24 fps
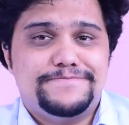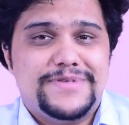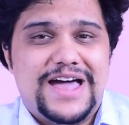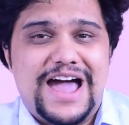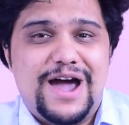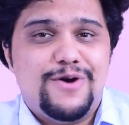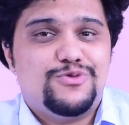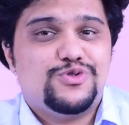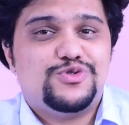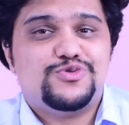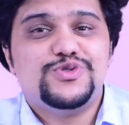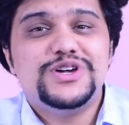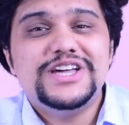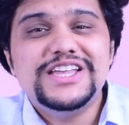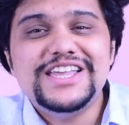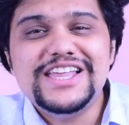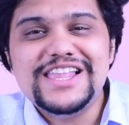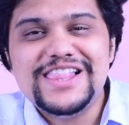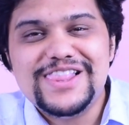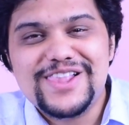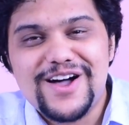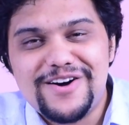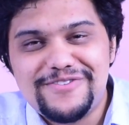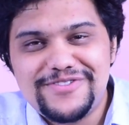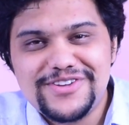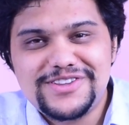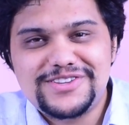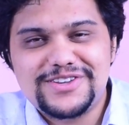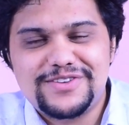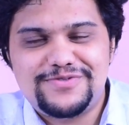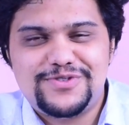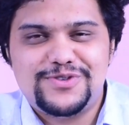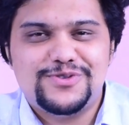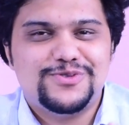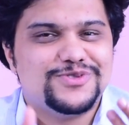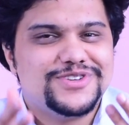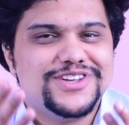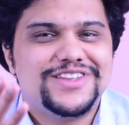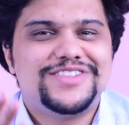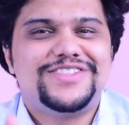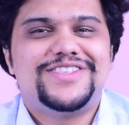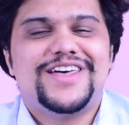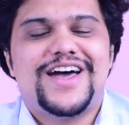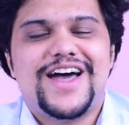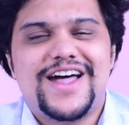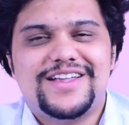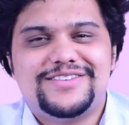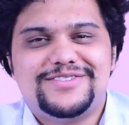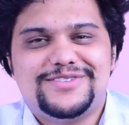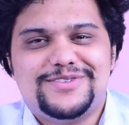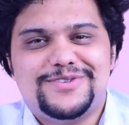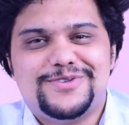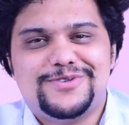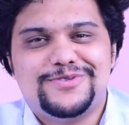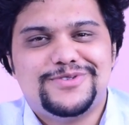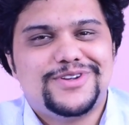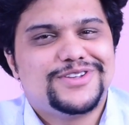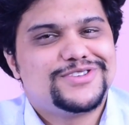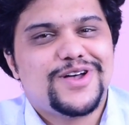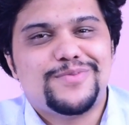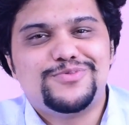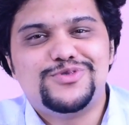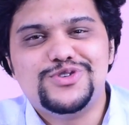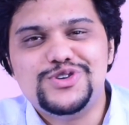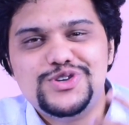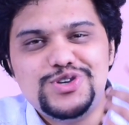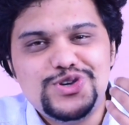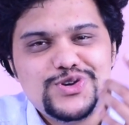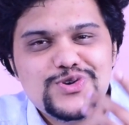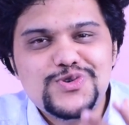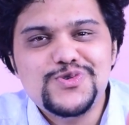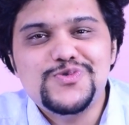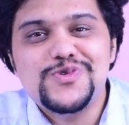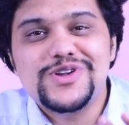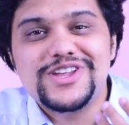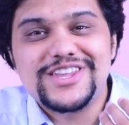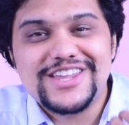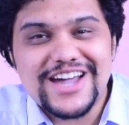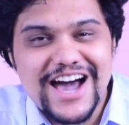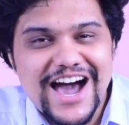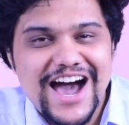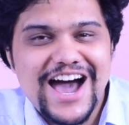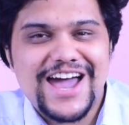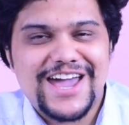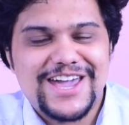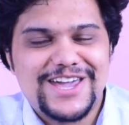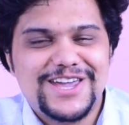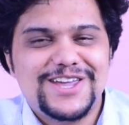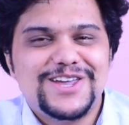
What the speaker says: I would really love it if you did that. It's up to you and I